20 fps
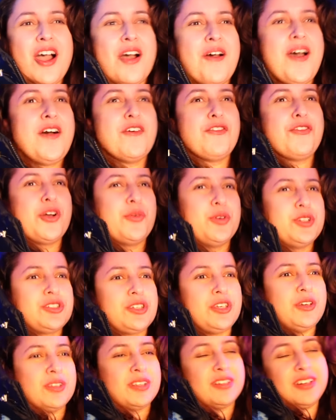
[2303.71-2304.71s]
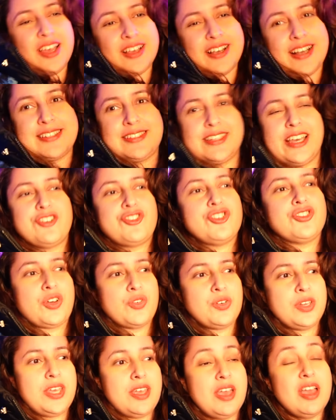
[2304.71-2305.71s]
Her outfit was cute, and like I said, she's
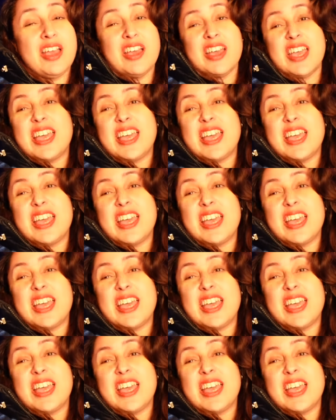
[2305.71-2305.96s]
only